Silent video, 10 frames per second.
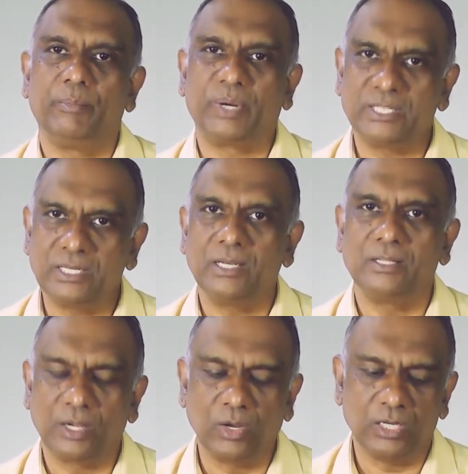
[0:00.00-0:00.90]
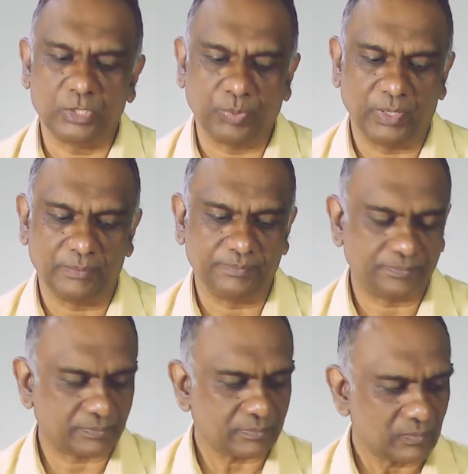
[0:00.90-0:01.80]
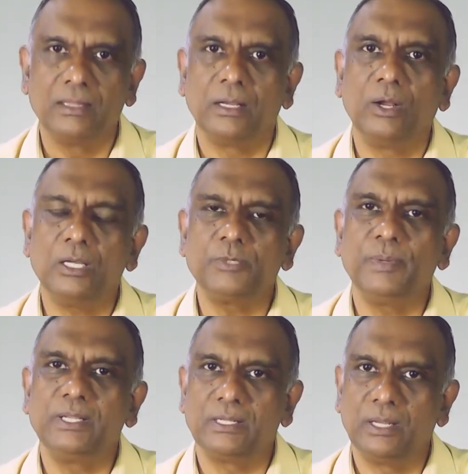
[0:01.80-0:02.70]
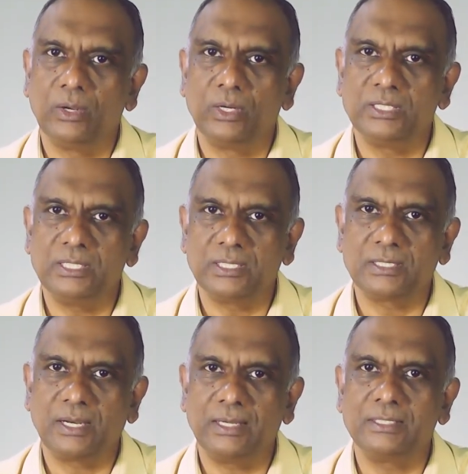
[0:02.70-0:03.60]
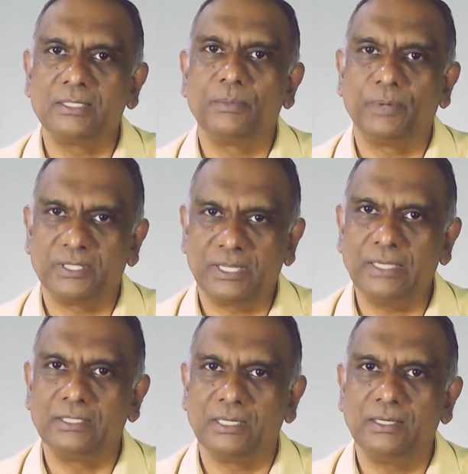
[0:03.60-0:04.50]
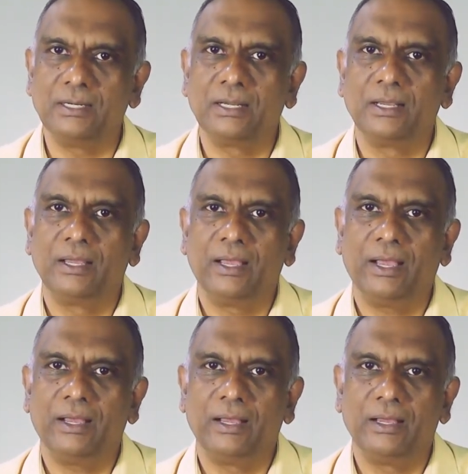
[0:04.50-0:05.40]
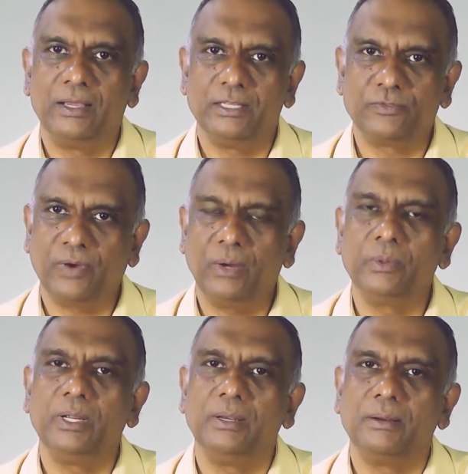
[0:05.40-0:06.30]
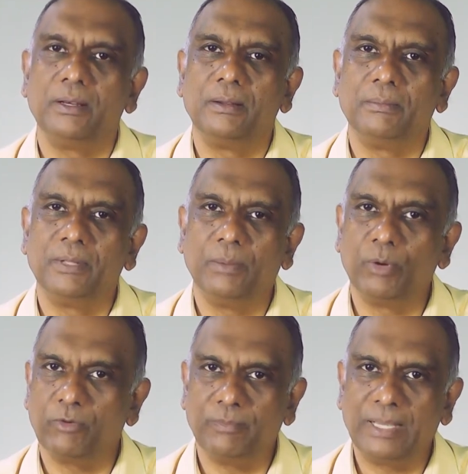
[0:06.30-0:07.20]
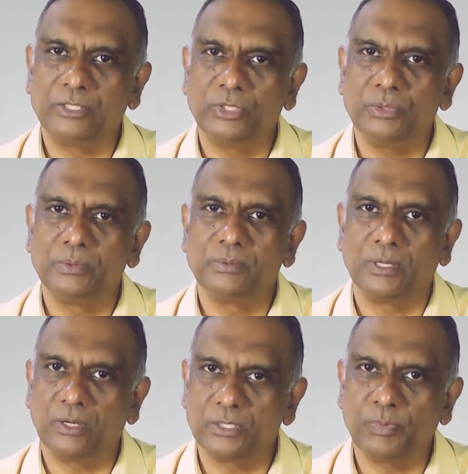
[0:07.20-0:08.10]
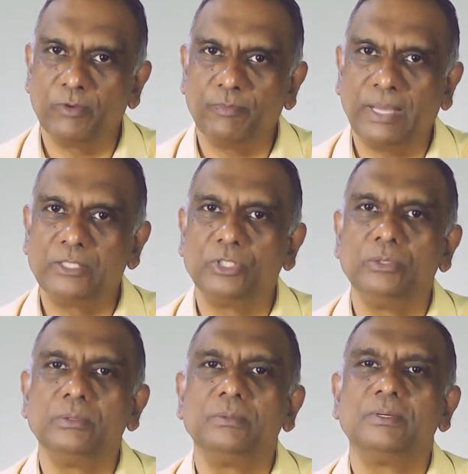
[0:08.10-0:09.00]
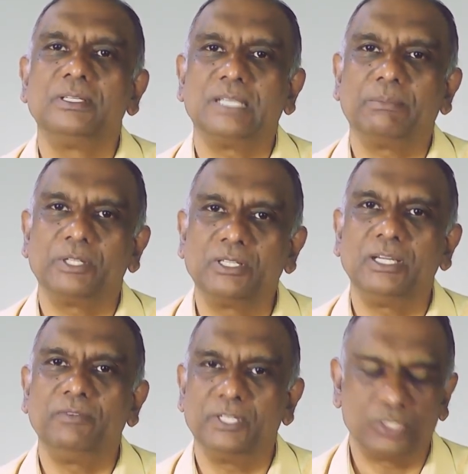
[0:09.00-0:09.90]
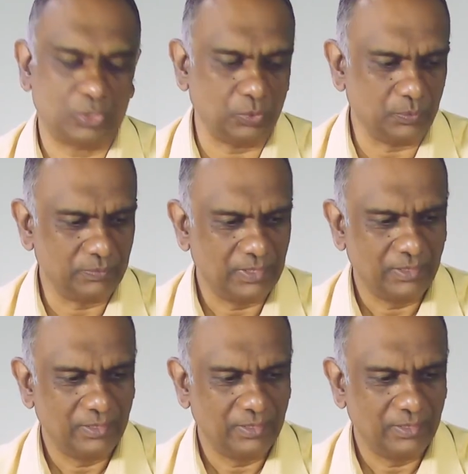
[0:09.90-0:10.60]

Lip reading: presented the gospel. The gospel that the Lord Jesus Christ presented is found in the book of Matthew, the Gospel of Matthew, chapter 3, verse 2.